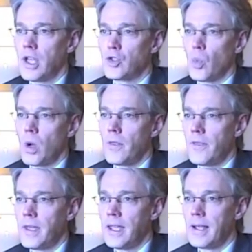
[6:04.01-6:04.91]
as one
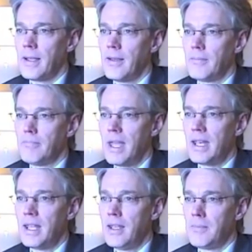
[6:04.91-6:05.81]
thing
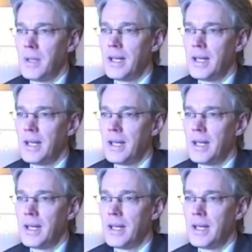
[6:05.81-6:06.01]
many,